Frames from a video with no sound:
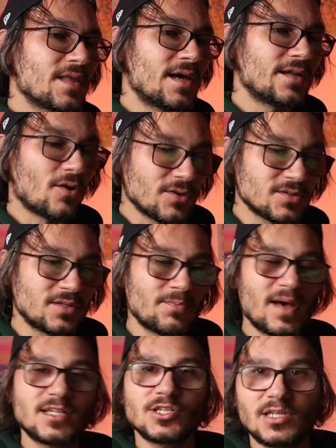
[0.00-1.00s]
And also the
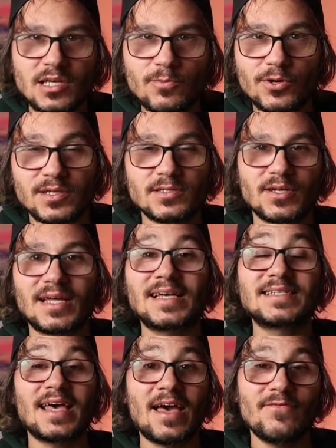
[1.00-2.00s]
Magic Keyboard is not
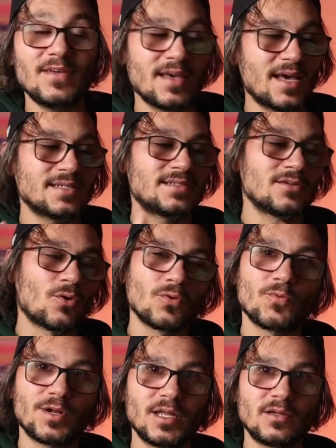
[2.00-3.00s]
as heavy as the
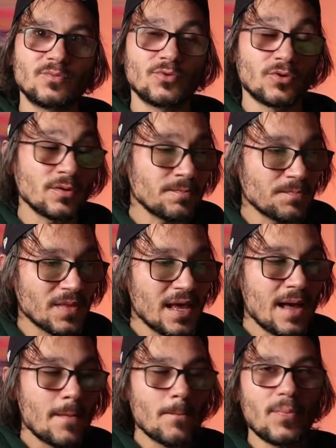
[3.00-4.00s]
old one anymore.
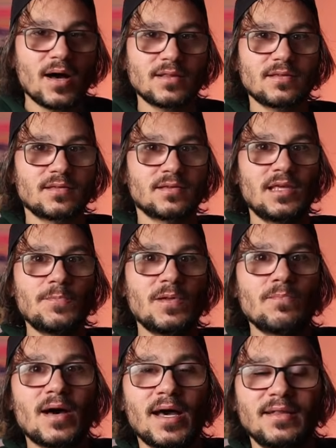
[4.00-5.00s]
But keep
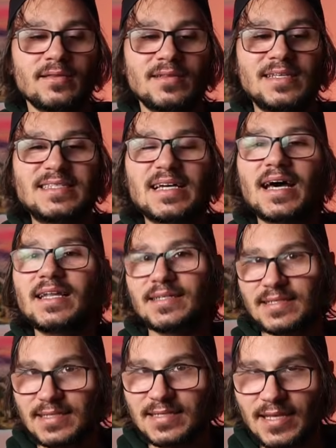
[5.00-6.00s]
in mind, the design
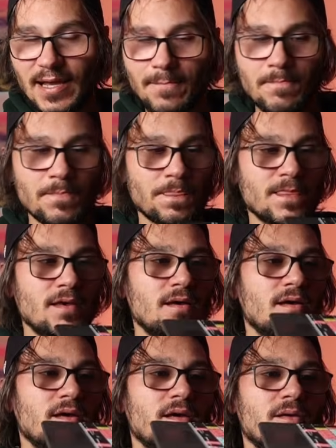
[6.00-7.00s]
is the same.
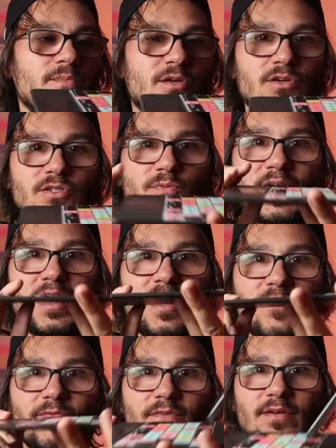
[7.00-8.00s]
Because we
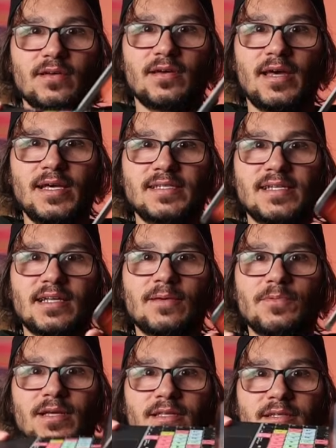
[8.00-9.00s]
have a
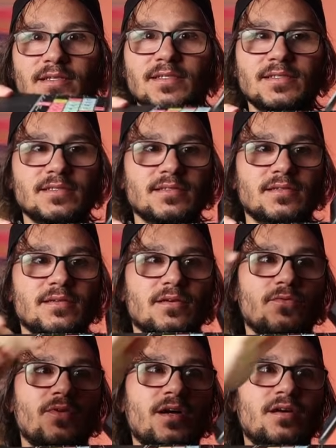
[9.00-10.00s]
setup like this,
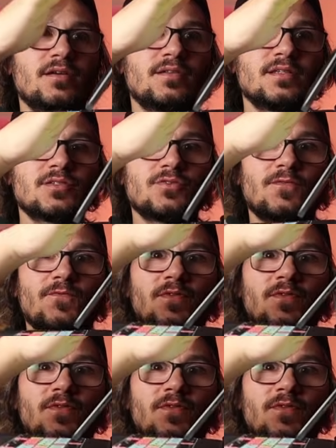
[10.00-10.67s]
where this could